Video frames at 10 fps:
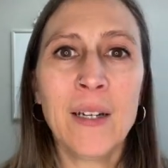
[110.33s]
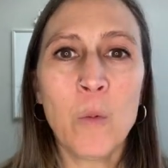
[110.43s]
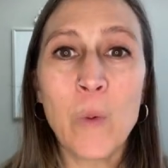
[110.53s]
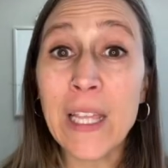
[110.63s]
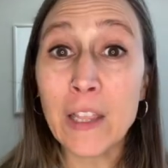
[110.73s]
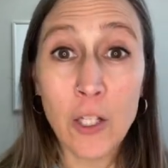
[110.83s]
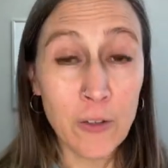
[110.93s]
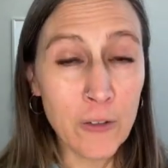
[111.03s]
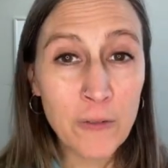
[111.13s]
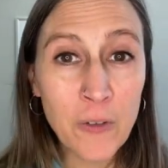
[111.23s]
We
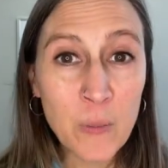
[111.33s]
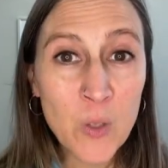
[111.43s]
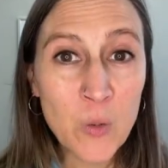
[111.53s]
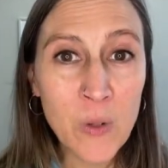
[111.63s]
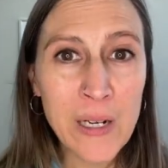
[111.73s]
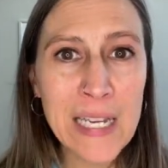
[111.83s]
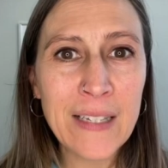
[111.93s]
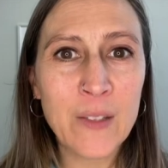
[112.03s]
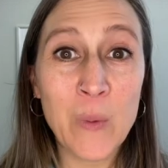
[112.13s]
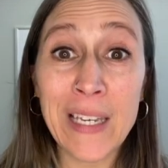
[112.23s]
learn from
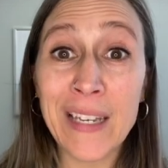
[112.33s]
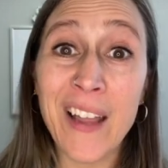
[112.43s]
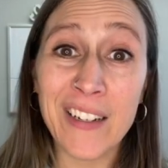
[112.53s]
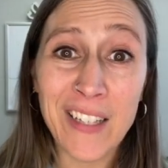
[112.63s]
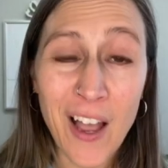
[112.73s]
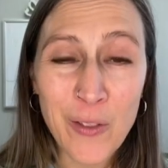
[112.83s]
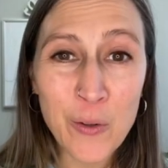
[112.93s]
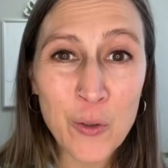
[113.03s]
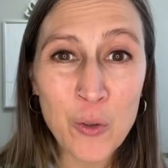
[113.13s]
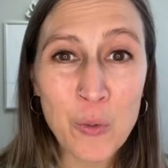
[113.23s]
stories, we connect to
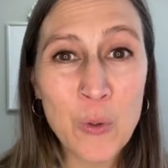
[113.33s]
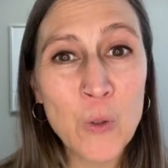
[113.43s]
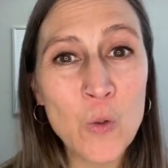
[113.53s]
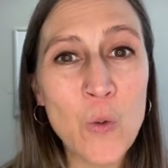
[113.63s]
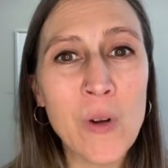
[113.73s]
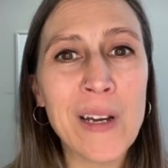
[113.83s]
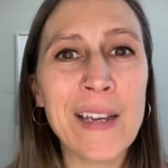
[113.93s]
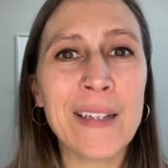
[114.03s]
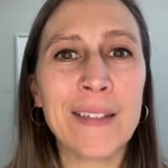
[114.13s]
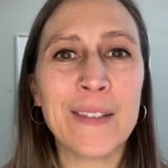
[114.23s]
others through
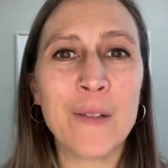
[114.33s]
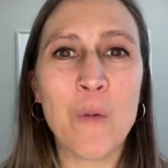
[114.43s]
stories,